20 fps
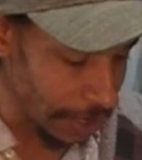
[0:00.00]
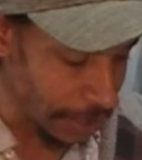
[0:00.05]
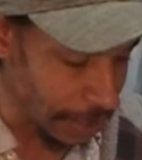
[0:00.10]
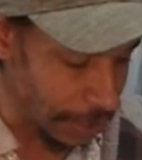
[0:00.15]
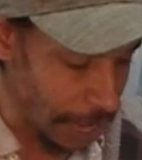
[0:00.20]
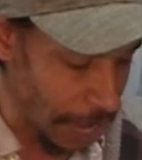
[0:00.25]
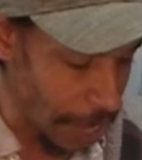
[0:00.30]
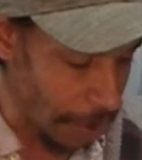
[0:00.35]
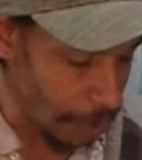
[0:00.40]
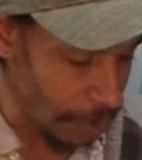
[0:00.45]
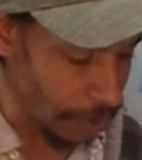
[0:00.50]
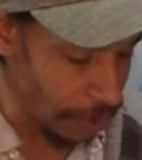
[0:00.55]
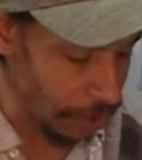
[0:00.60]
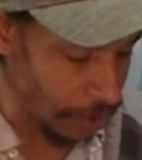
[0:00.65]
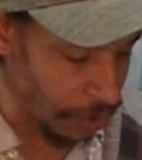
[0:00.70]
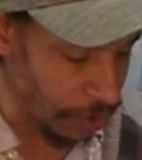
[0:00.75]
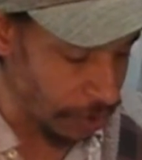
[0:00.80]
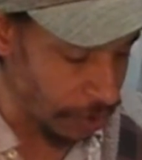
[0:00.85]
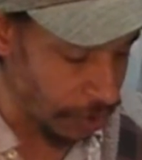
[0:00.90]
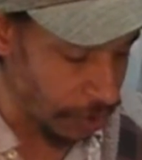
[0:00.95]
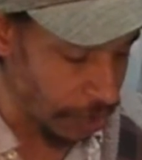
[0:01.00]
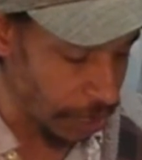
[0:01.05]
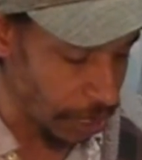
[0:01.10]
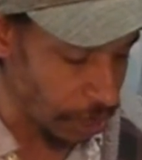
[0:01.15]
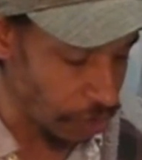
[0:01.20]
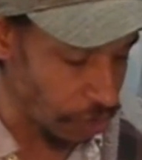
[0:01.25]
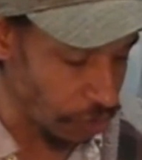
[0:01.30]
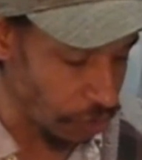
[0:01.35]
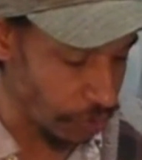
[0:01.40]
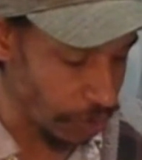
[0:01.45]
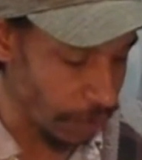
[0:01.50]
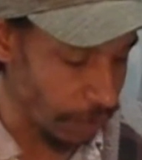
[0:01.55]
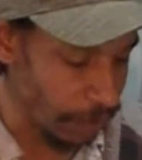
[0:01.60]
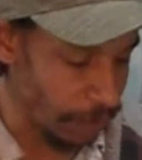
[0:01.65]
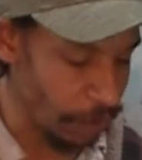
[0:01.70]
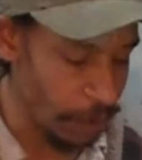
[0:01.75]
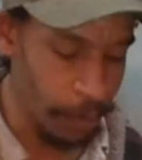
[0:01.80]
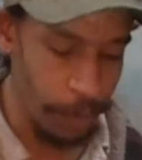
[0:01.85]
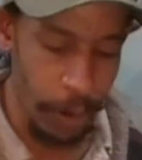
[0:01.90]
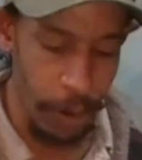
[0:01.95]
Dobbins Extreme
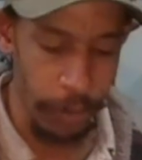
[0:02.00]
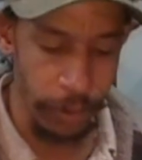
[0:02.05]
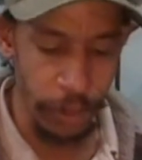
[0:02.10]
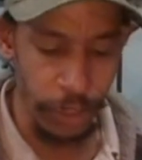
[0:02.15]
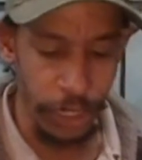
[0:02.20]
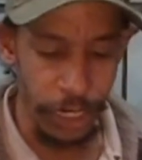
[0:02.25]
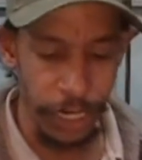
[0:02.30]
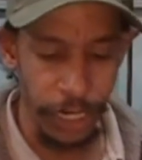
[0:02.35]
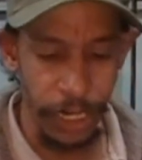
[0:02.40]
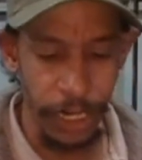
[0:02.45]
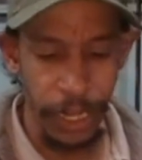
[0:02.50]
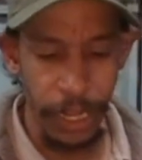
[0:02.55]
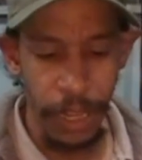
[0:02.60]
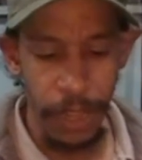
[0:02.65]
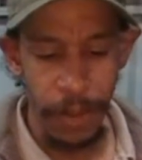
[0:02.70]
Football Jig,